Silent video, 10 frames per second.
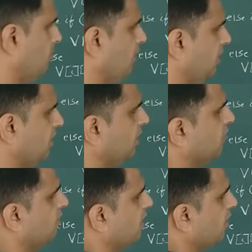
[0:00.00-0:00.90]
It is
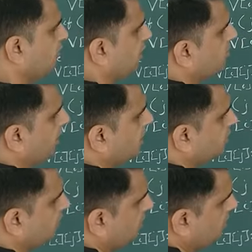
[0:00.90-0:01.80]
V of I
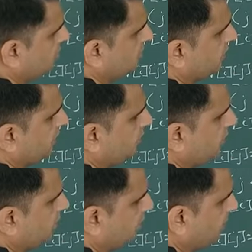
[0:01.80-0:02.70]
minus 1
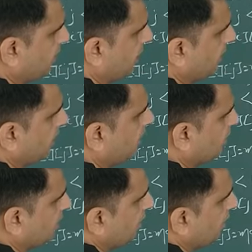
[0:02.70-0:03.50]
within the bracket